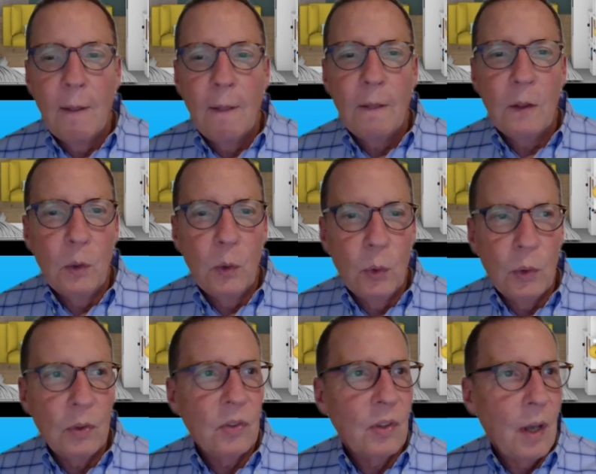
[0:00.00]

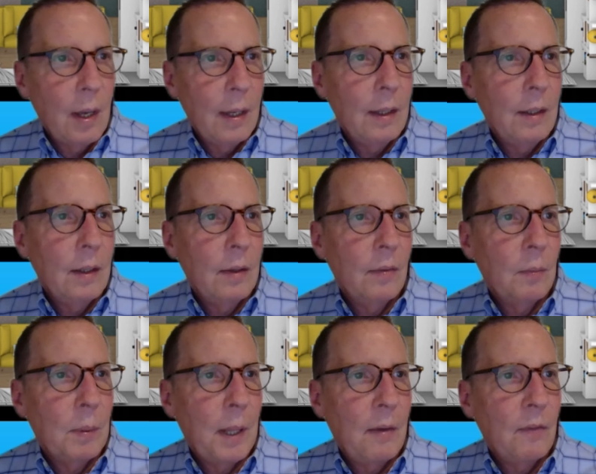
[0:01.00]
Your side of the
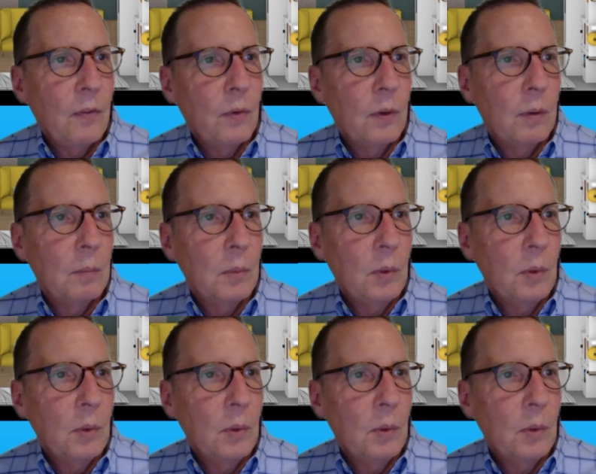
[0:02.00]
platform,